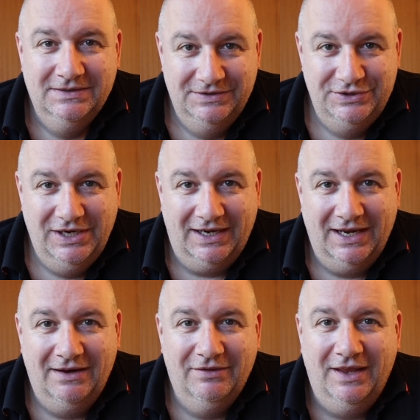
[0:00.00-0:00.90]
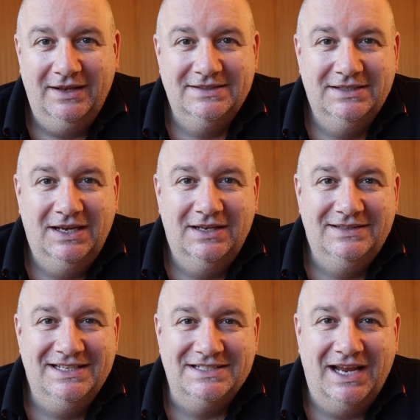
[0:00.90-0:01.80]
And check out that
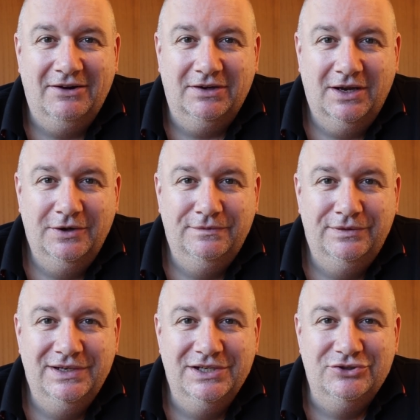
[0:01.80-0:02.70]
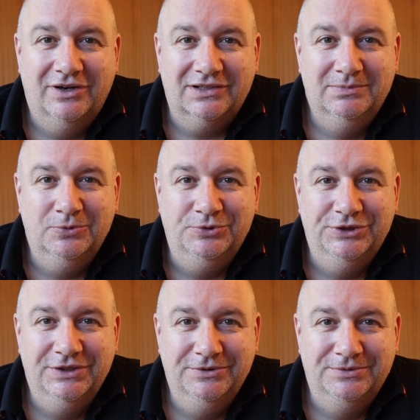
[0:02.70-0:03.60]
discount code for Indestructible
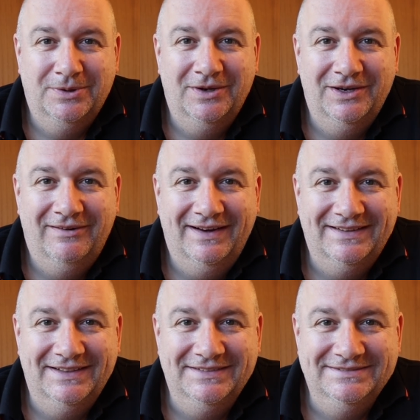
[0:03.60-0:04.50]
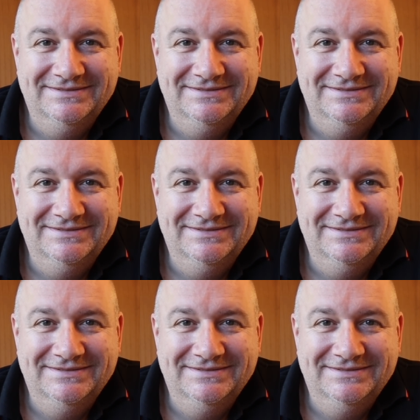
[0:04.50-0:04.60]
shoes while you're at it.